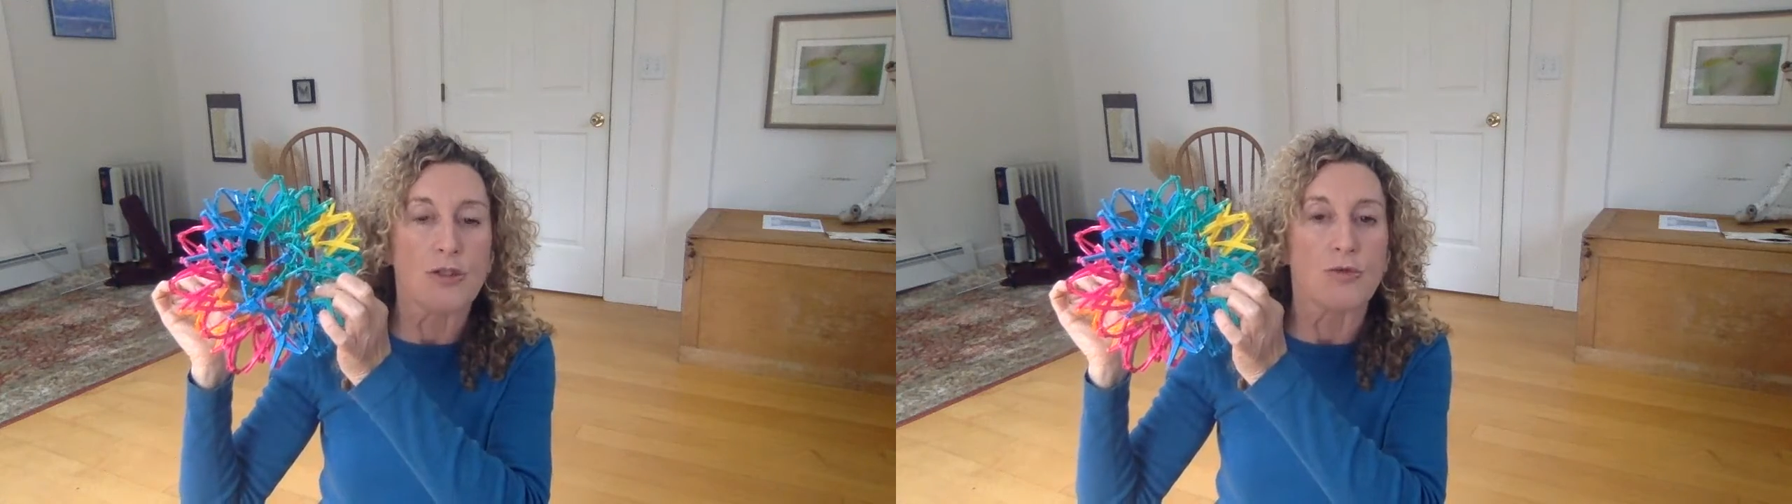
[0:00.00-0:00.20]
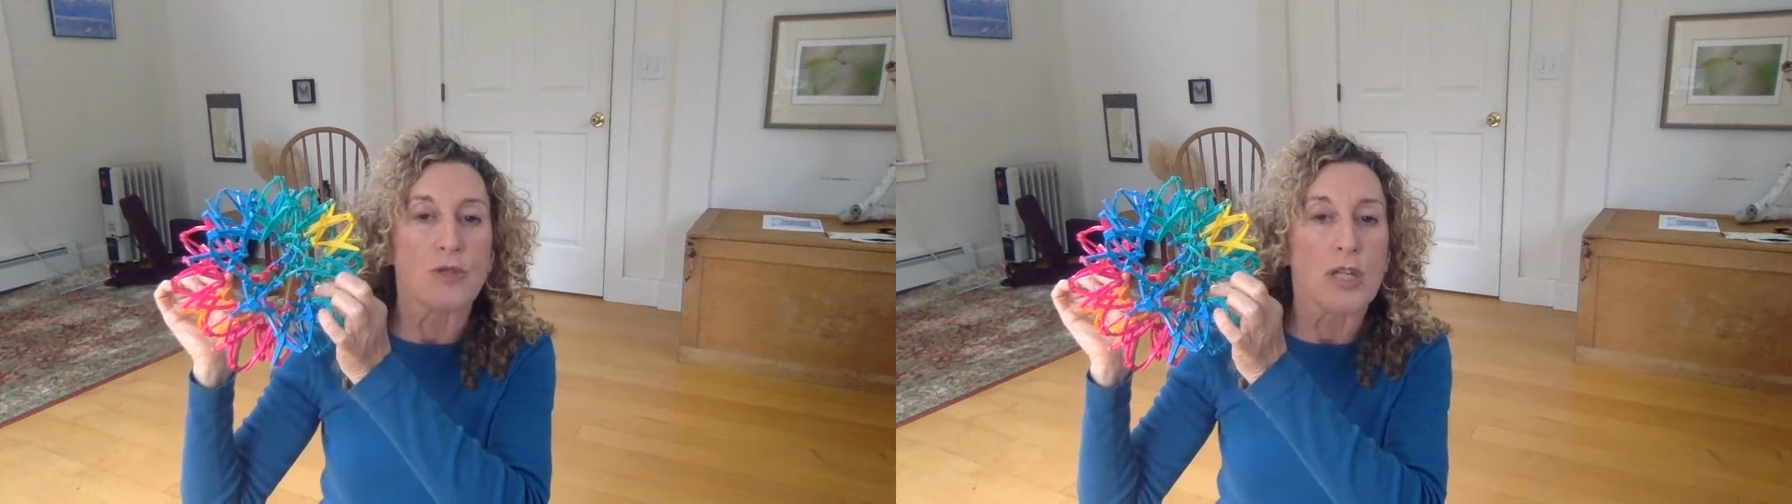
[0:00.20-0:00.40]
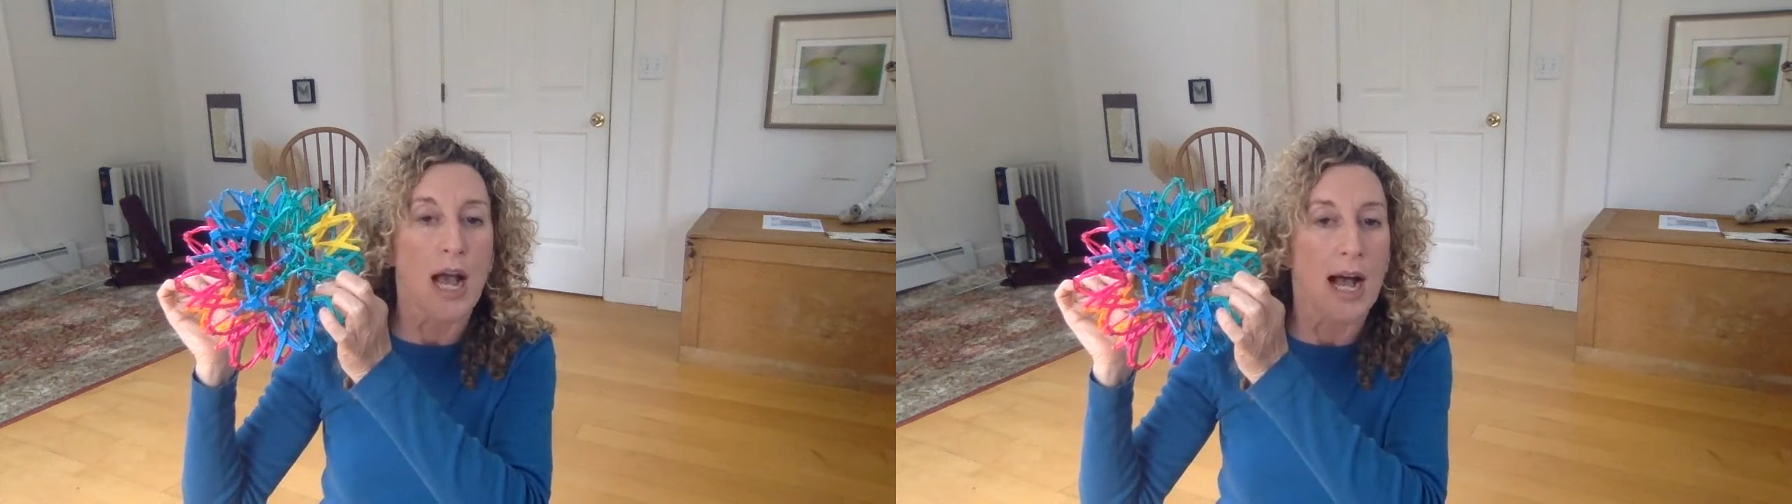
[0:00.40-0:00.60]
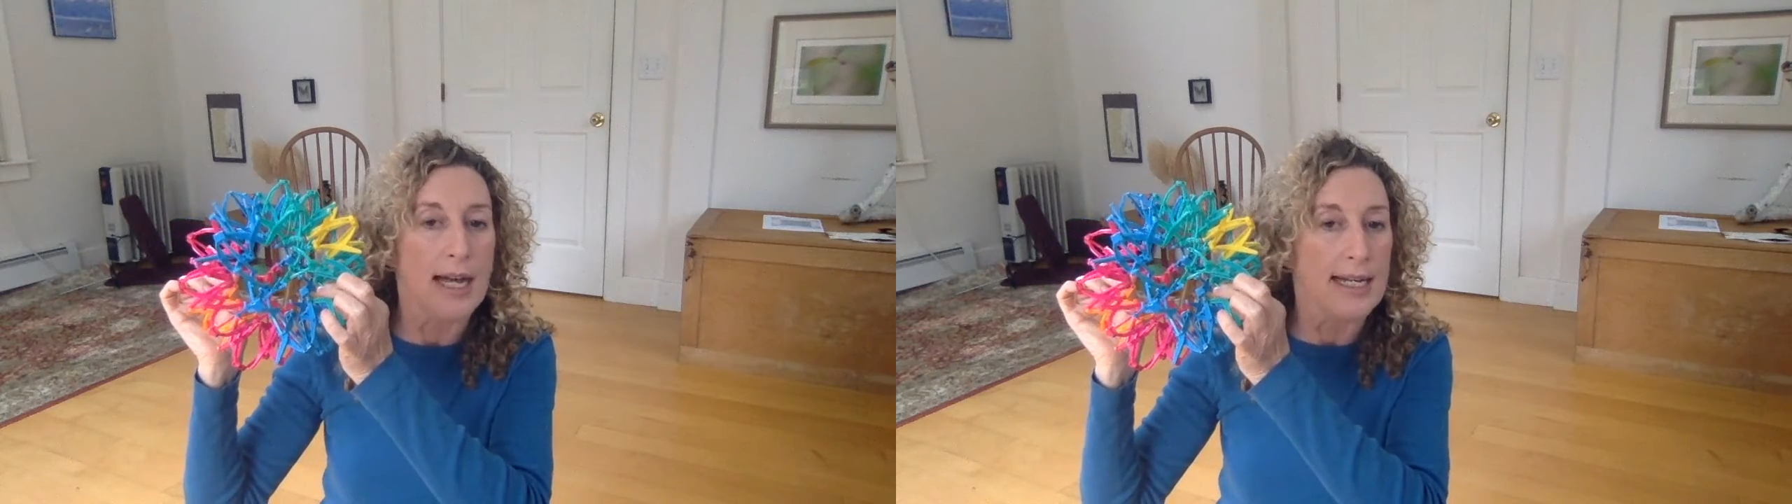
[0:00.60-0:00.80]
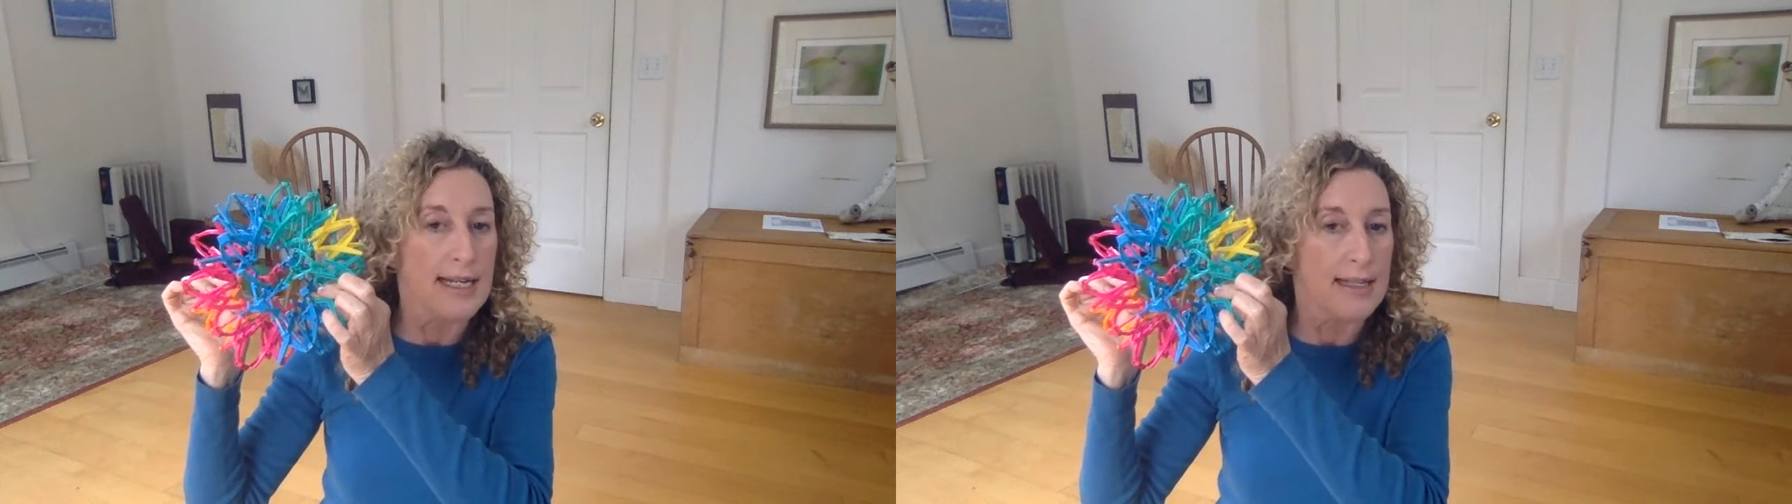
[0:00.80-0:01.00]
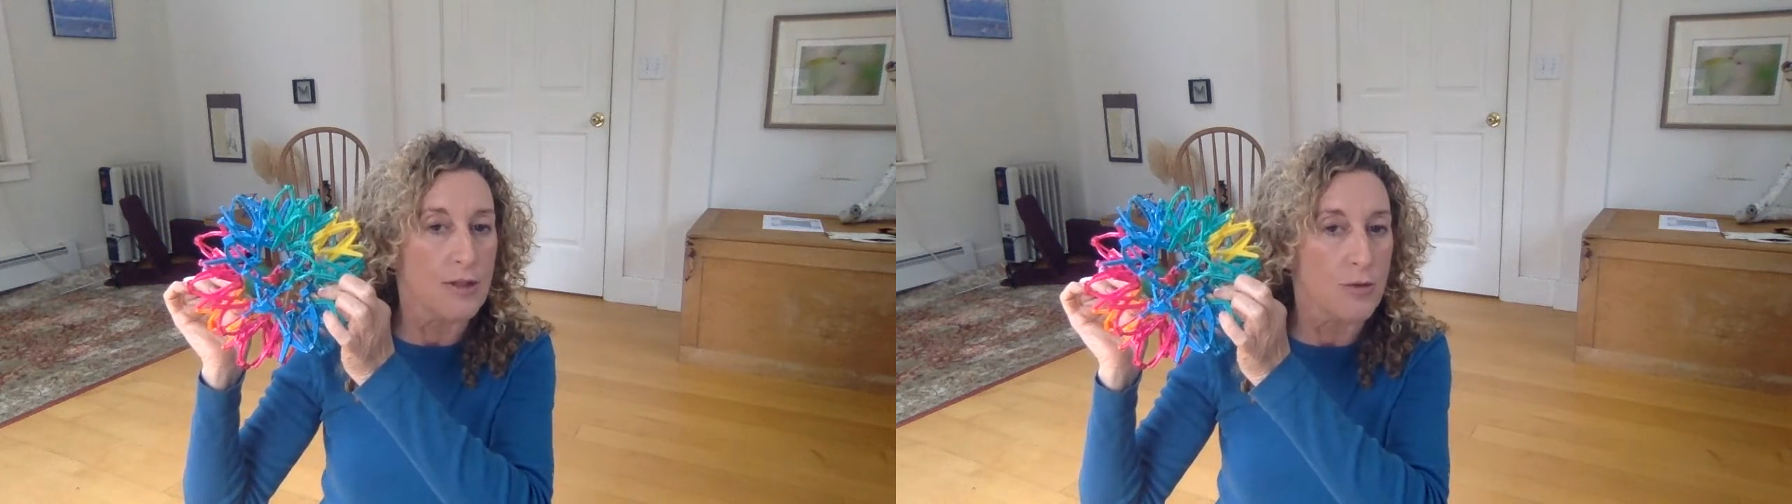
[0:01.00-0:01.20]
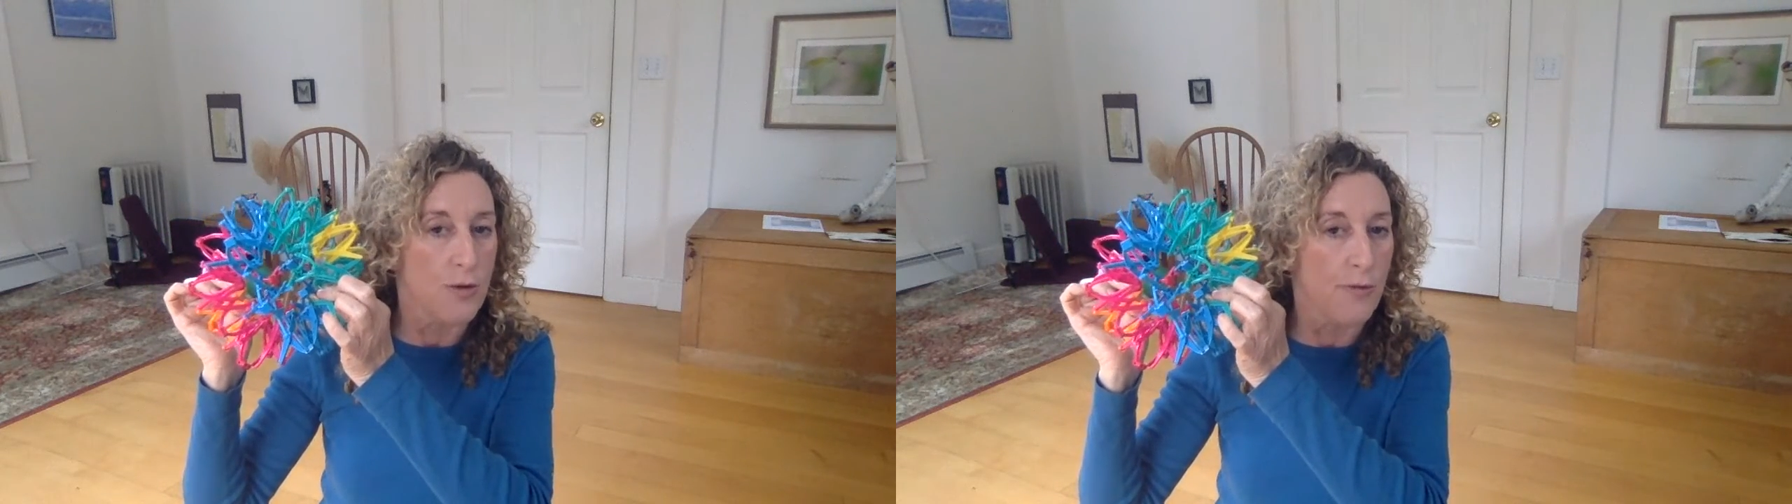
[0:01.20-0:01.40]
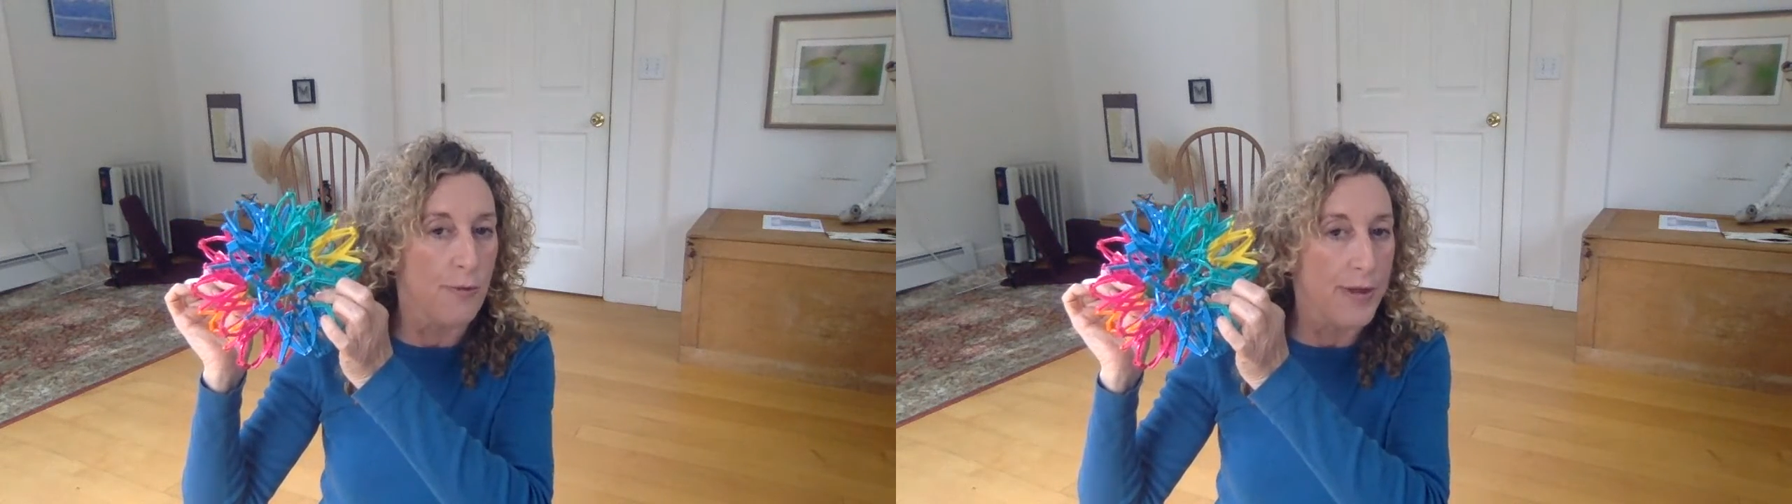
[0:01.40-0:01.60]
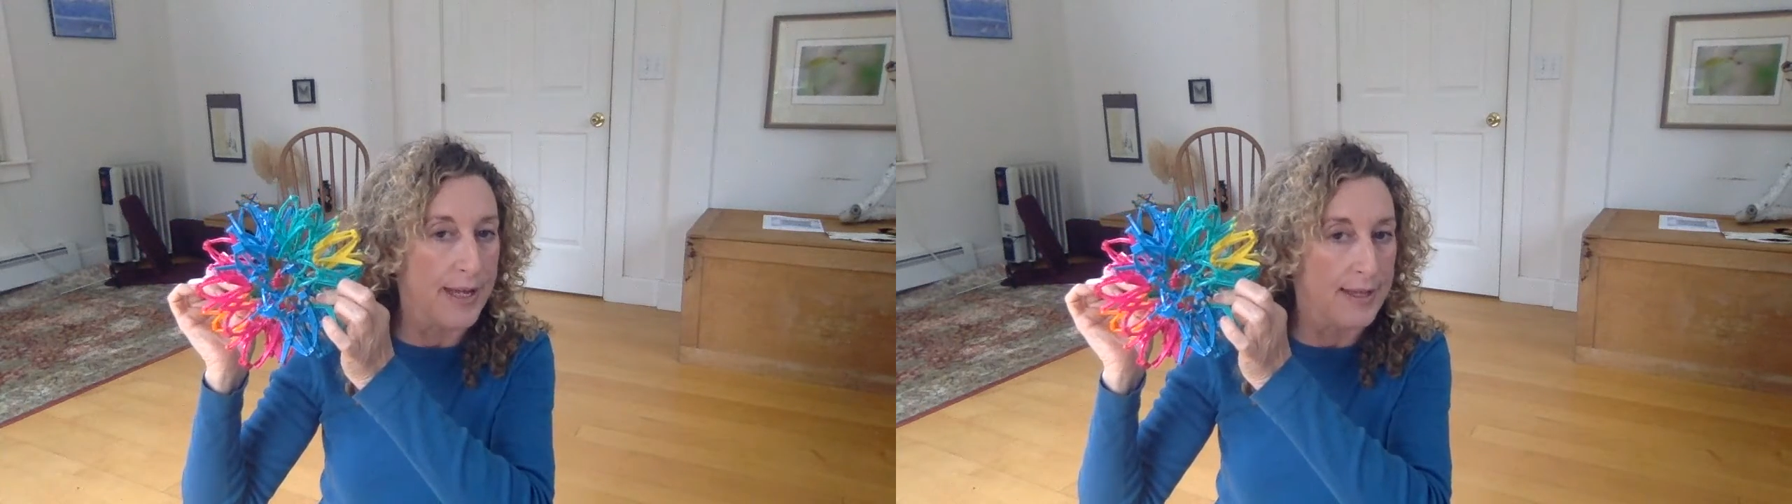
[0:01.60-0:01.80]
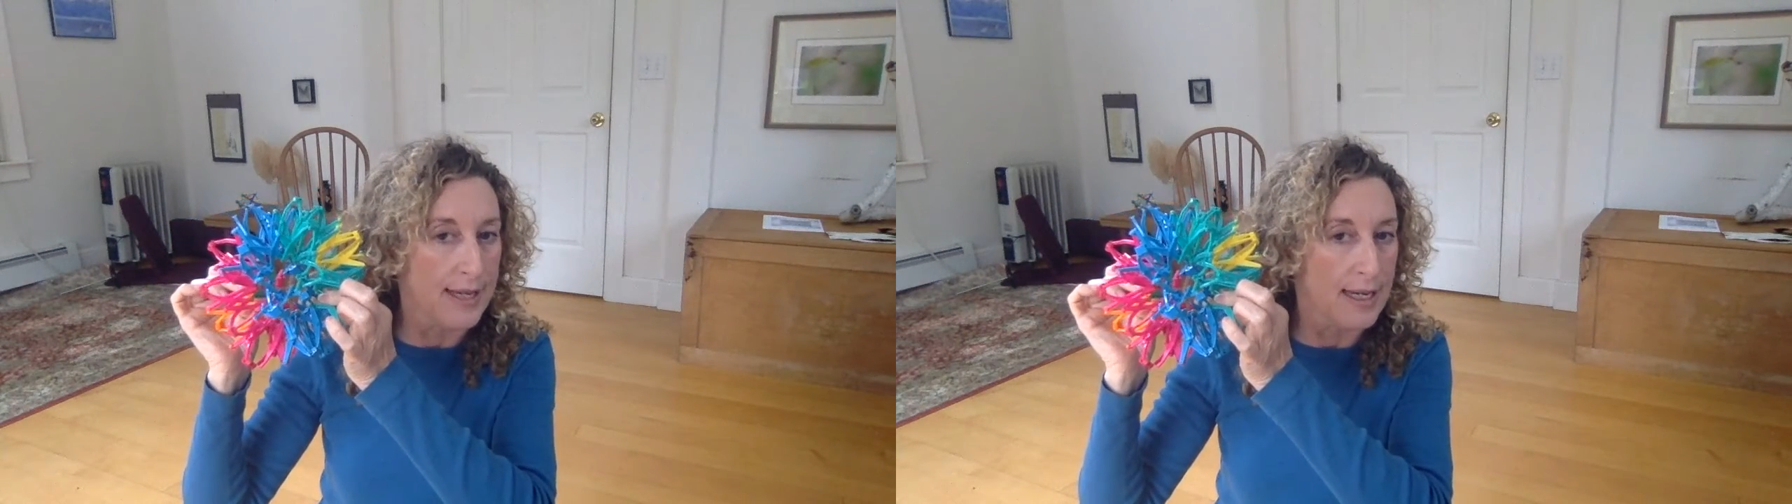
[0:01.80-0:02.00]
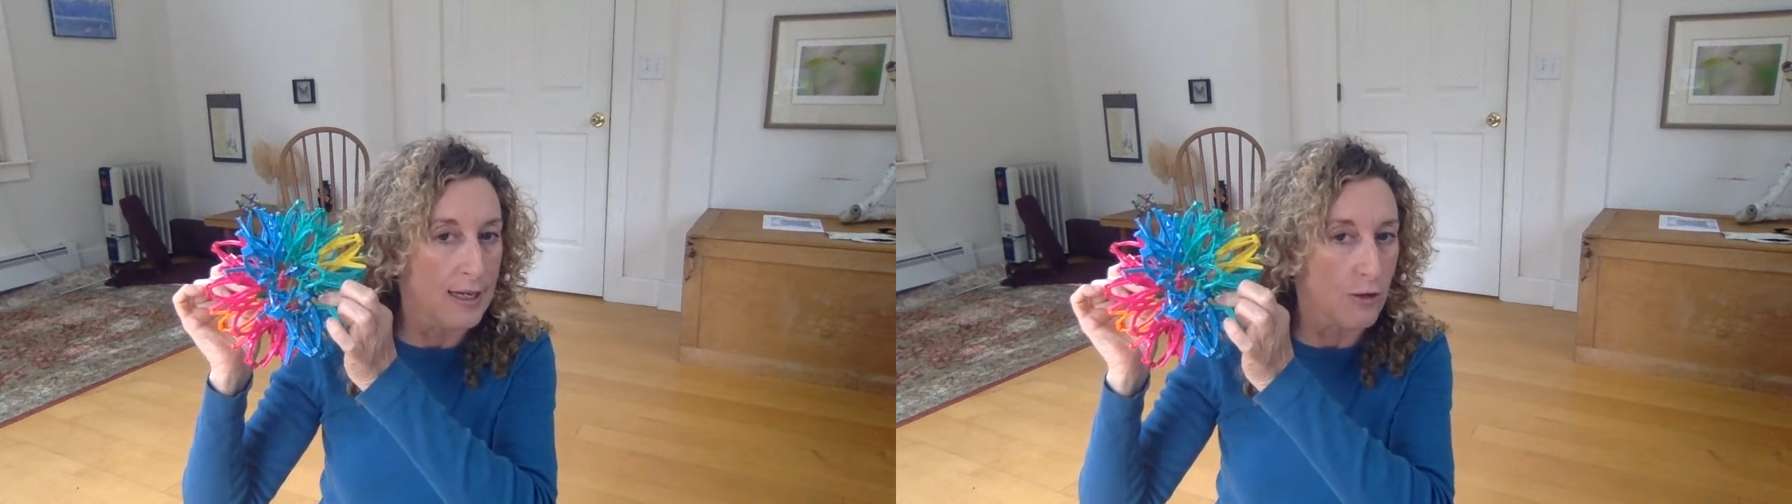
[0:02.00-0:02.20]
you tie it into a feeling,